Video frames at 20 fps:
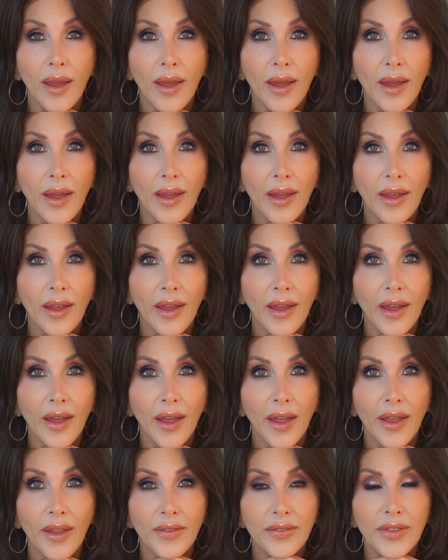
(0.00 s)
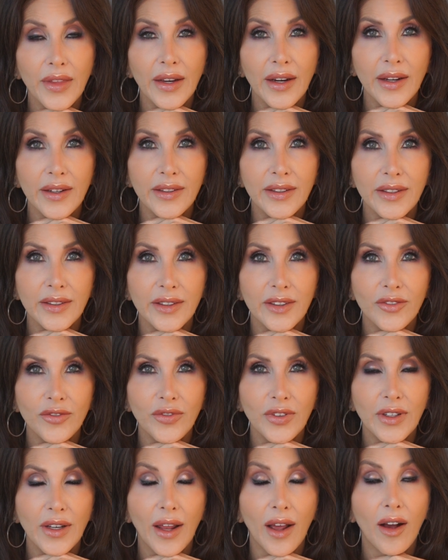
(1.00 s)
and that I didn't
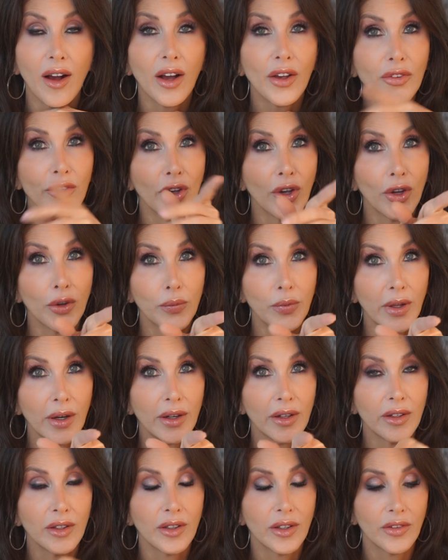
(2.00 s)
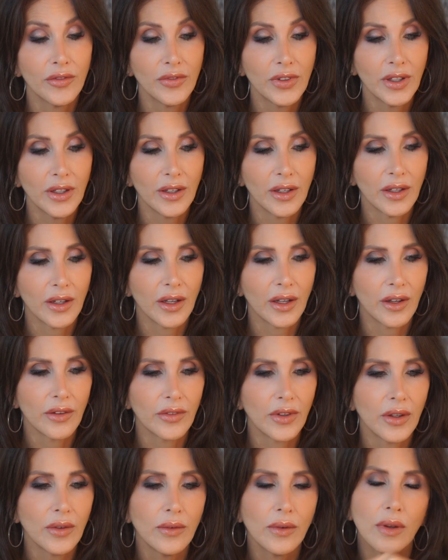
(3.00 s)
offend any
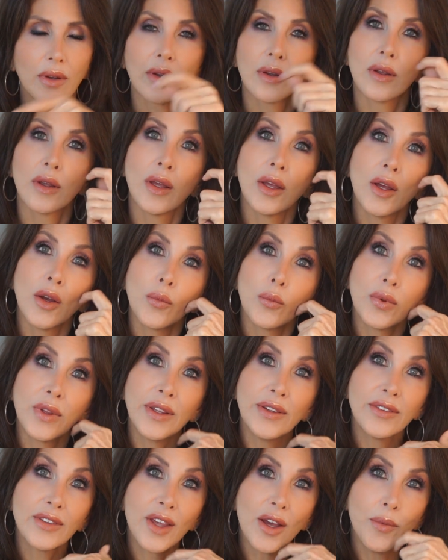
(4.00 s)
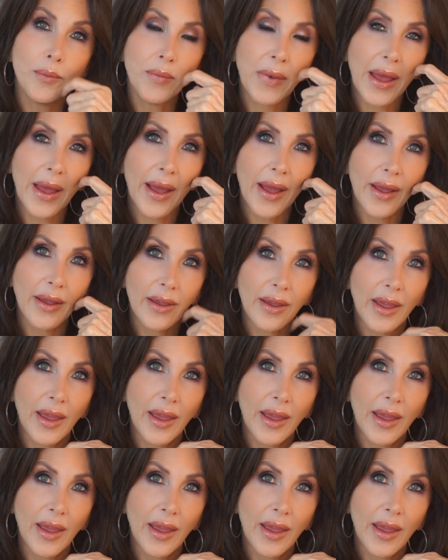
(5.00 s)
of you. Please come back